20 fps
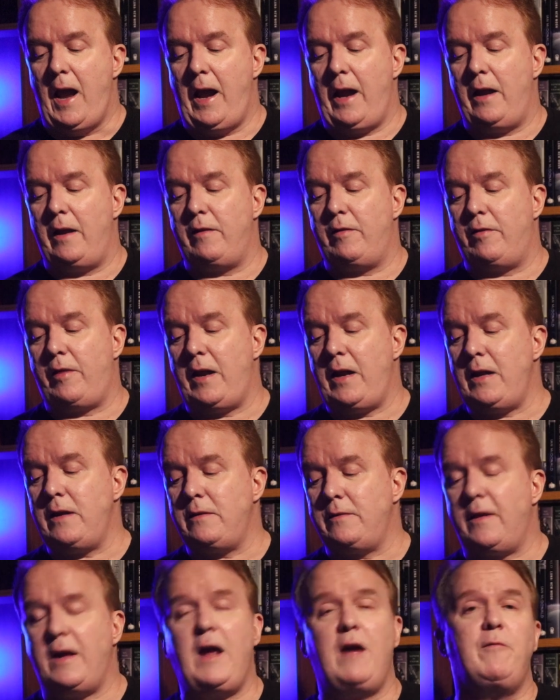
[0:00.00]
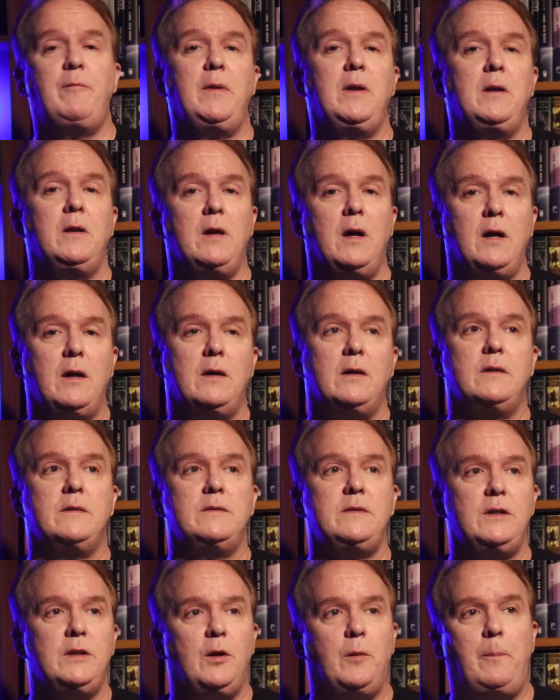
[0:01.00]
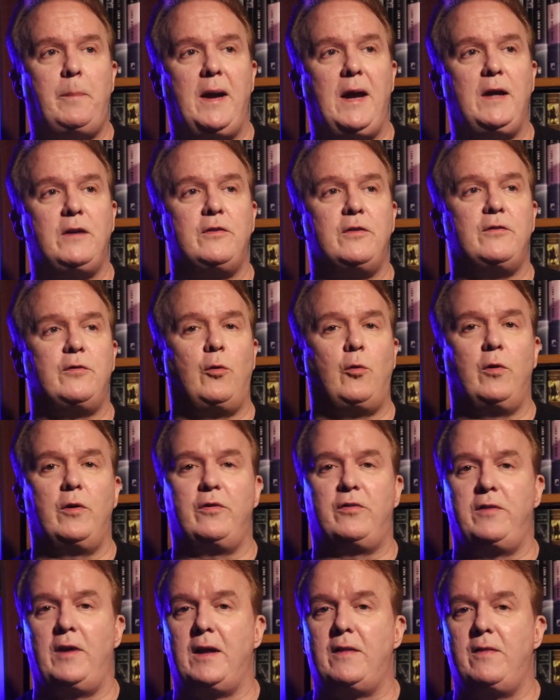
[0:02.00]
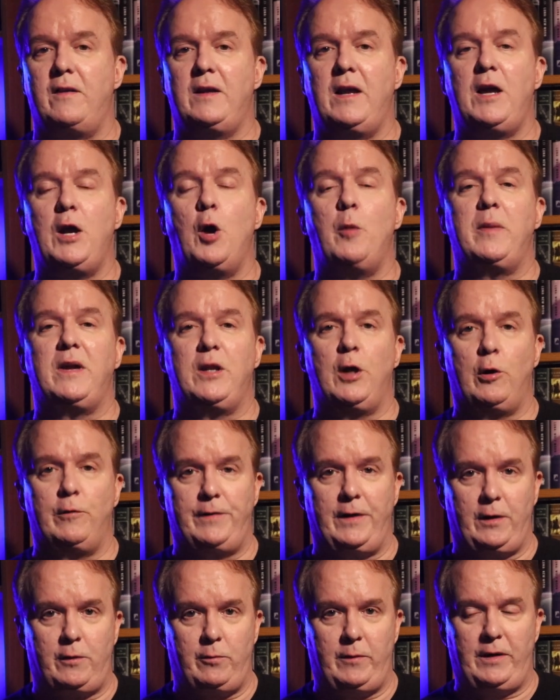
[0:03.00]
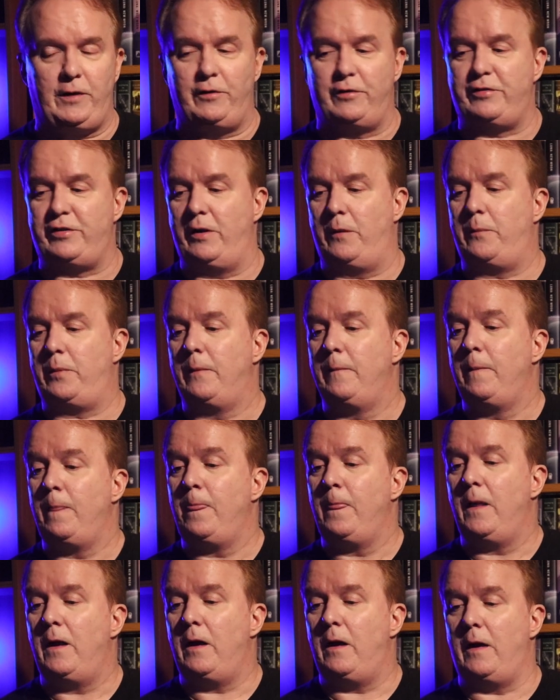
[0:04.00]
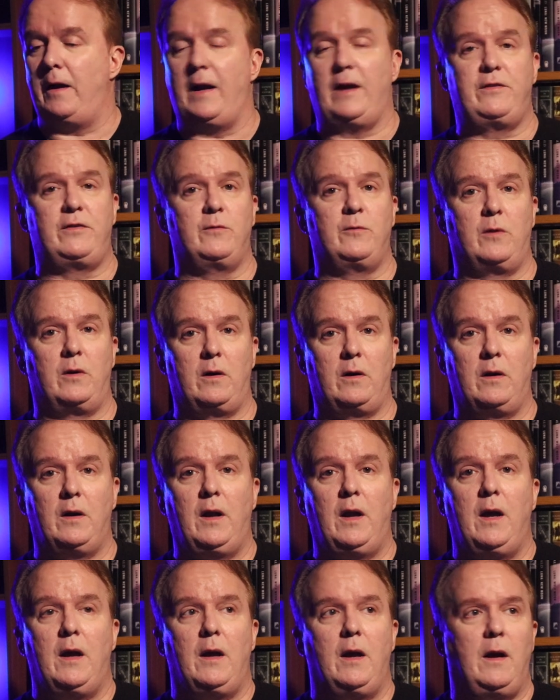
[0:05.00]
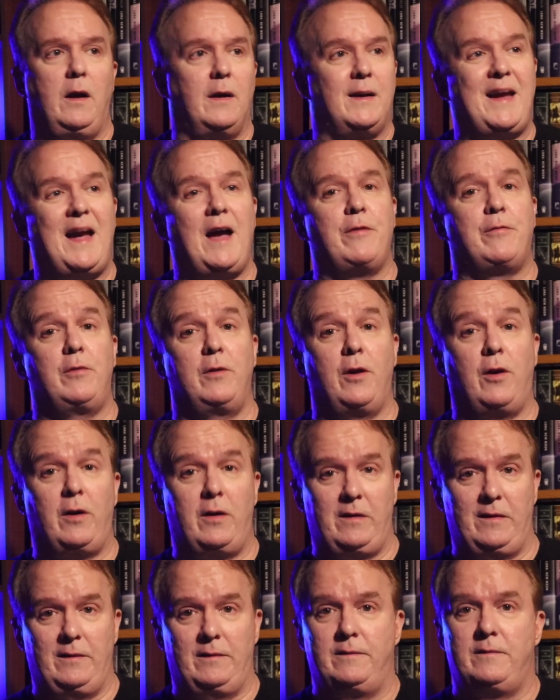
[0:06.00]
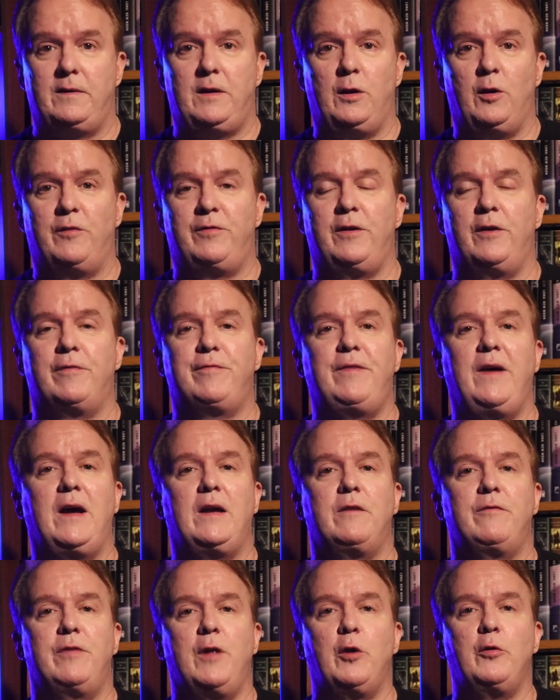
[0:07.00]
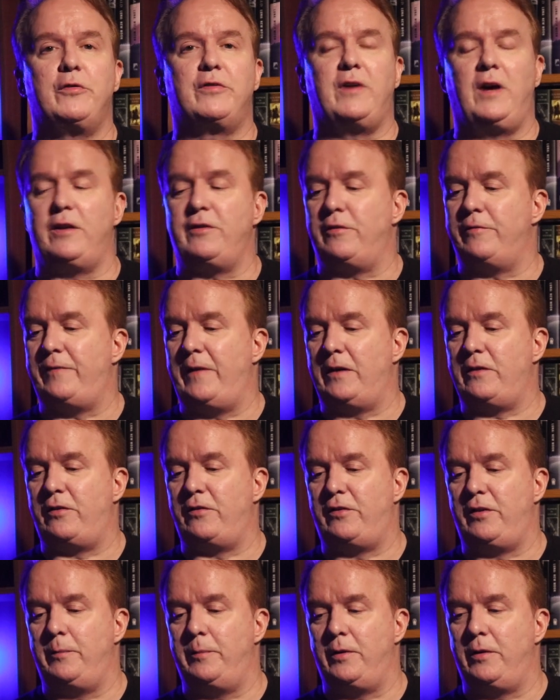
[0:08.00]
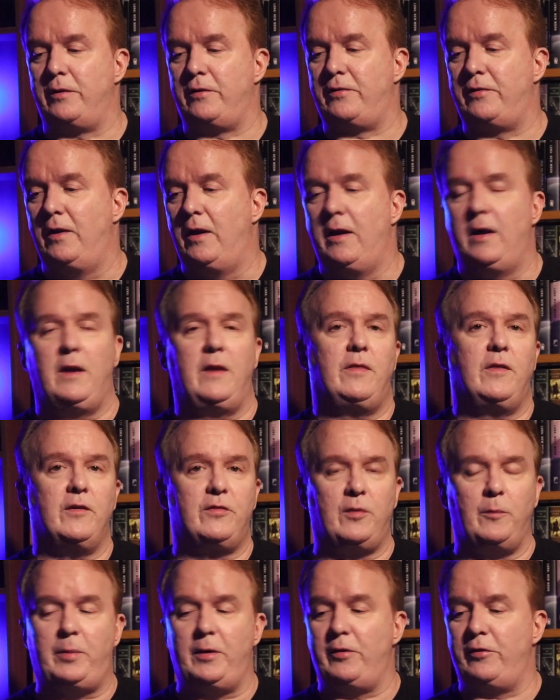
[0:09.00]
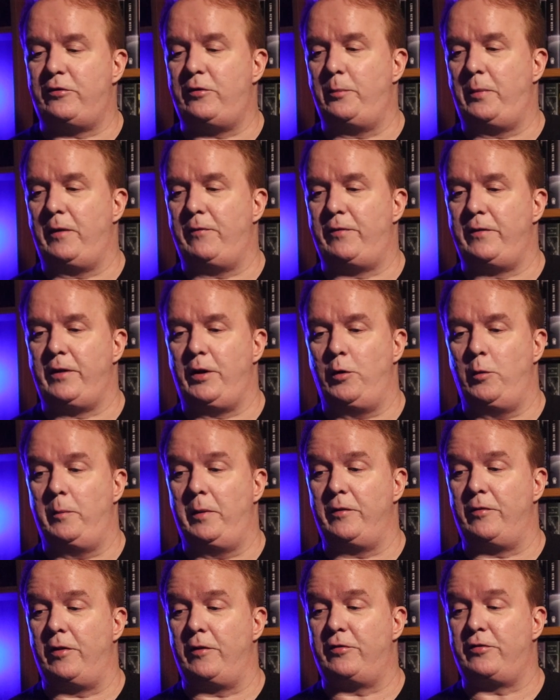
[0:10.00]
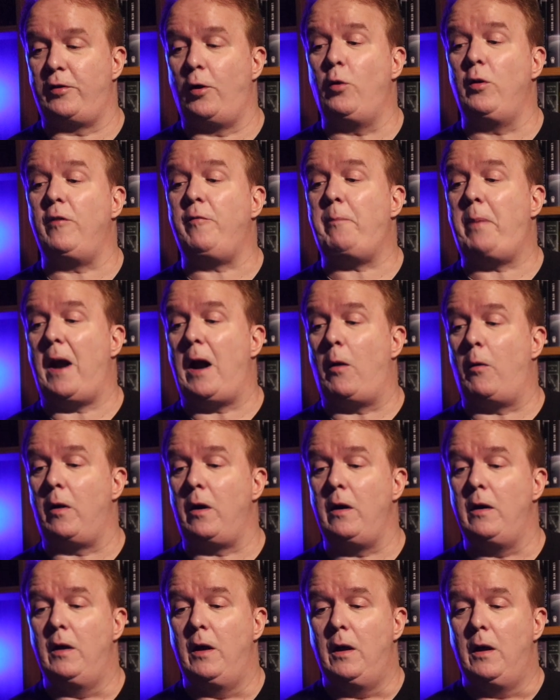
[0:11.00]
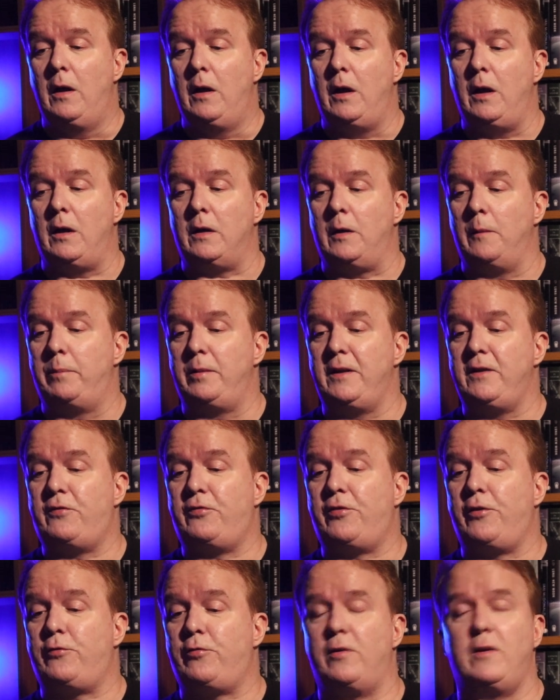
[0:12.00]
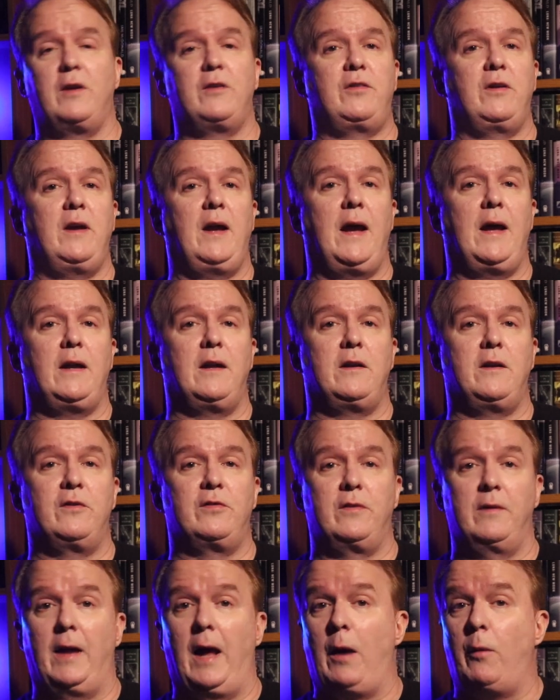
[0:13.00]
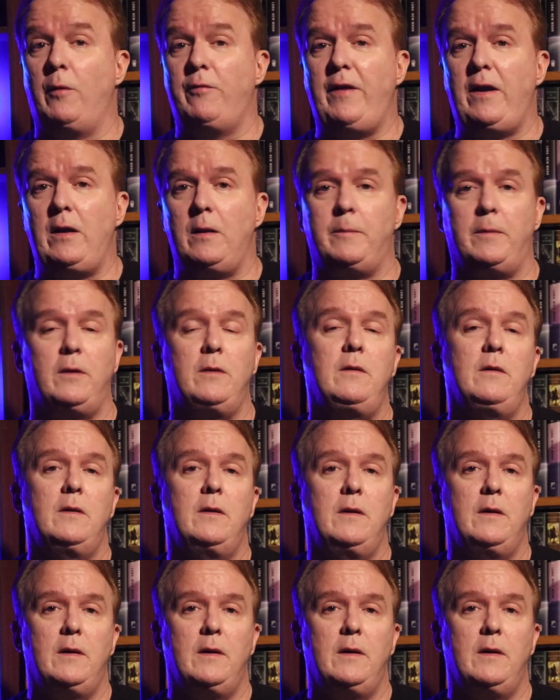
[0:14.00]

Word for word: and they they have been uh, you know pegged towards like the Naomi Novik readership, uh, as it were. Uh, Catherine Arden. You know, if you're a fan of those kinds of fantasy books, this appears to be for you. But The Soul of Power uh, completes the trilogy, and it is now available